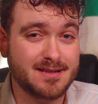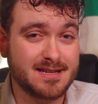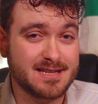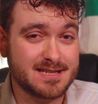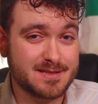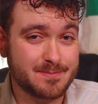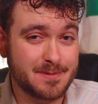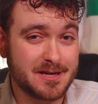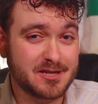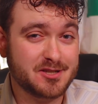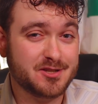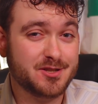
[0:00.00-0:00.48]

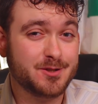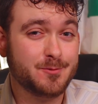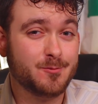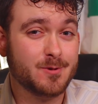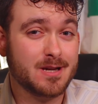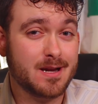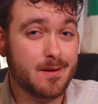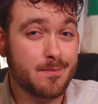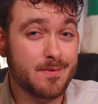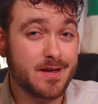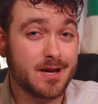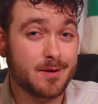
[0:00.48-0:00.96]
especially
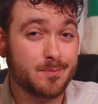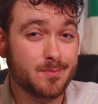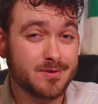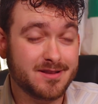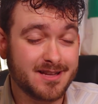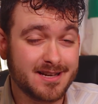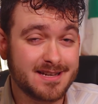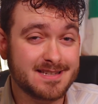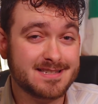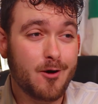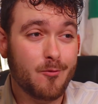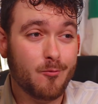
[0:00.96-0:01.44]
when I'm in a
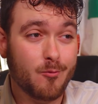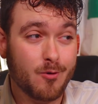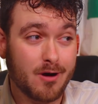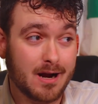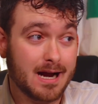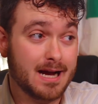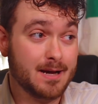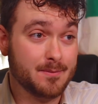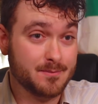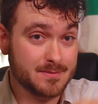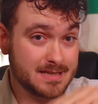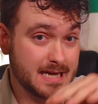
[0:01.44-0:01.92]
place where
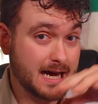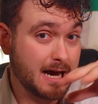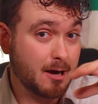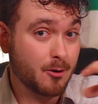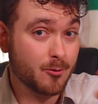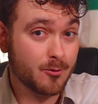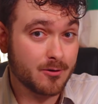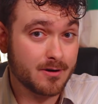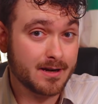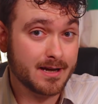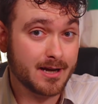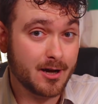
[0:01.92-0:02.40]
I'm
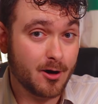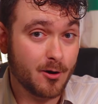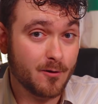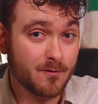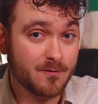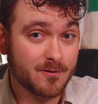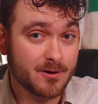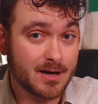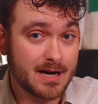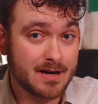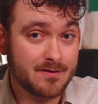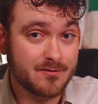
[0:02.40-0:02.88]
towering
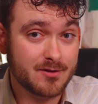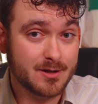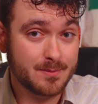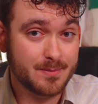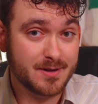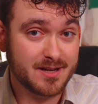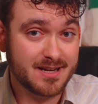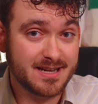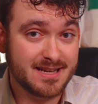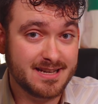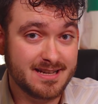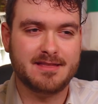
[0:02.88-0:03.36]
over
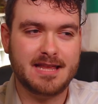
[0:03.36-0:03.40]
everybody,